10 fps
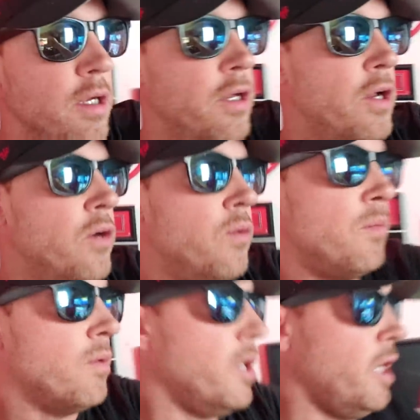it. You know,
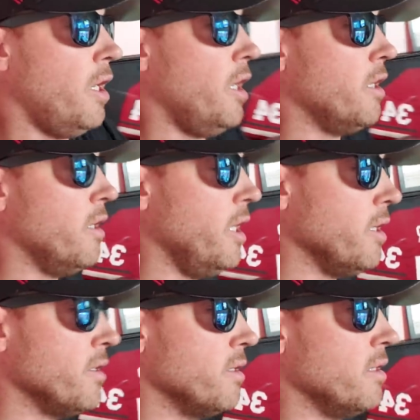
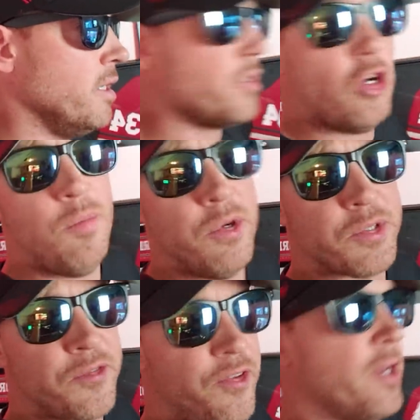it's
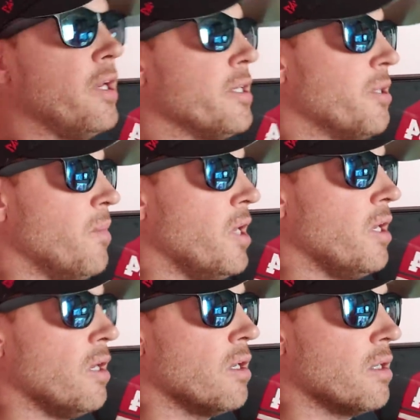almost fitting to me